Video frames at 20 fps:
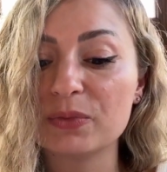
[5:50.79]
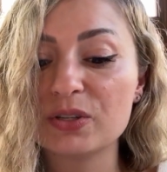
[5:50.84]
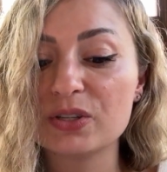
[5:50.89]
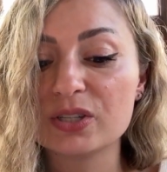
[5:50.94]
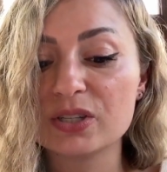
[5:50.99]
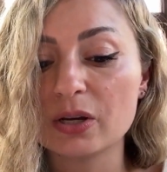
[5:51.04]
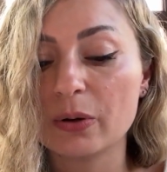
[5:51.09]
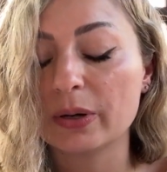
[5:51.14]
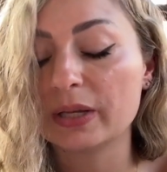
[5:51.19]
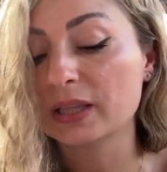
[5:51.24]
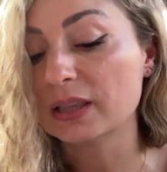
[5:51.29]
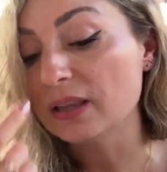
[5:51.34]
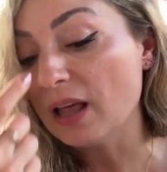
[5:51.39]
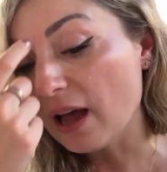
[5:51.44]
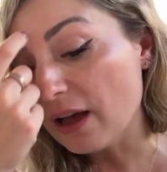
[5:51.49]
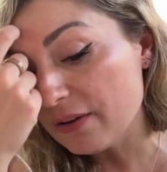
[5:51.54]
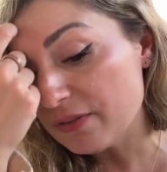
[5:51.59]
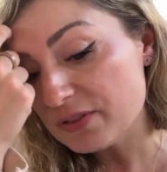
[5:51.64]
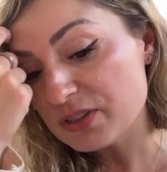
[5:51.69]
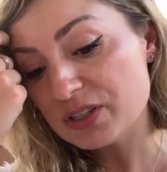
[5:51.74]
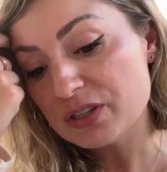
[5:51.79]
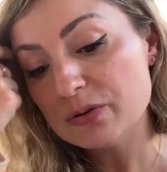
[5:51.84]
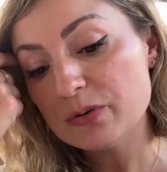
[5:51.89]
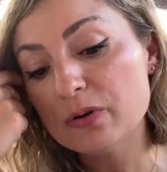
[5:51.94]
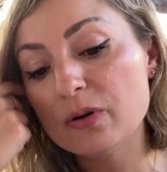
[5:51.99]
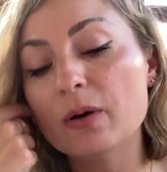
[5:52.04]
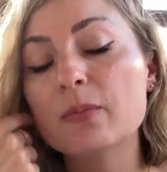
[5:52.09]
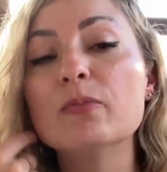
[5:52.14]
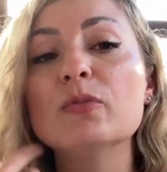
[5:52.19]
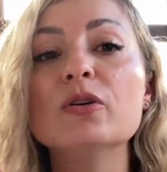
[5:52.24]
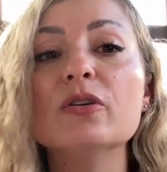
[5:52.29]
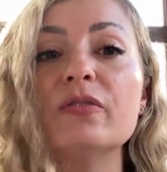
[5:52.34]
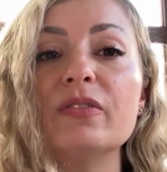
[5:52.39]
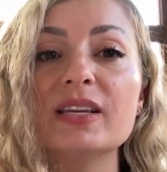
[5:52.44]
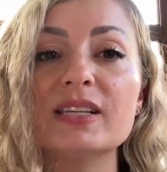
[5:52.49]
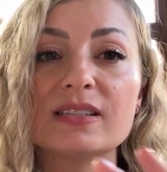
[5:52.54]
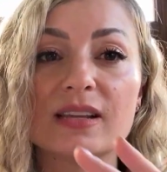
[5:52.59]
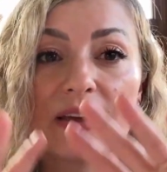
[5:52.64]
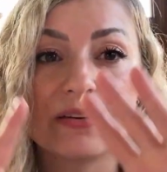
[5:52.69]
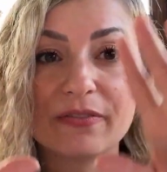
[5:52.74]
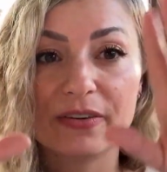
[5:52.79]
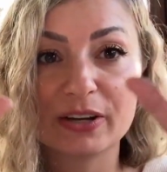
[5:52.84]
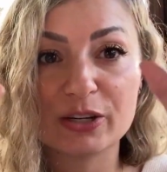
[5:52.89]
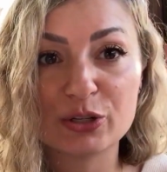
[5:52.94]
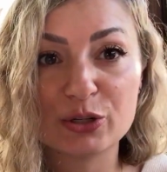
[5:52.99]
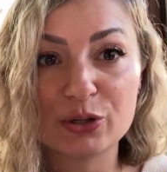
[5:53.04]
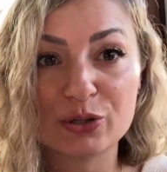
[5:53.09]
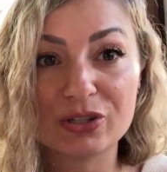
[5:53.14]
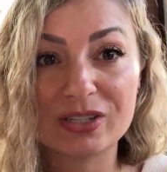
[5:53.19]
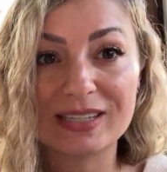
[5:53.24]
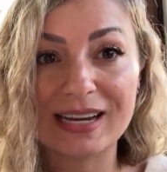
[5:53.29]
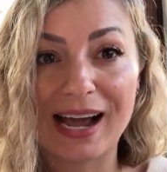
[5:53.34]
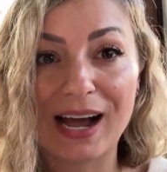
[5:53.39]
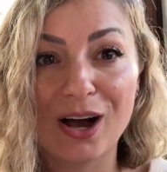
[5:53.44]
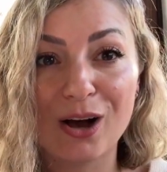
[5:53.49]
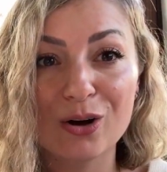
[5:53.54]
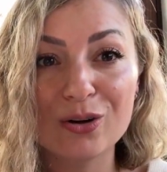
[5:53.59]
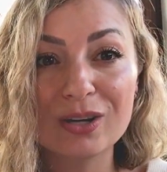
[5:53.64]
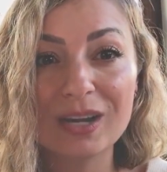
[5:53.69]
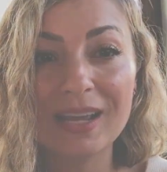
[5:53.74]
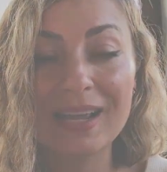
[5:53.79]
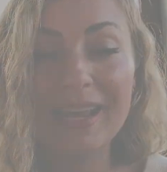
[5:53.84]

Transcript: So I'd love to move these light fixtures down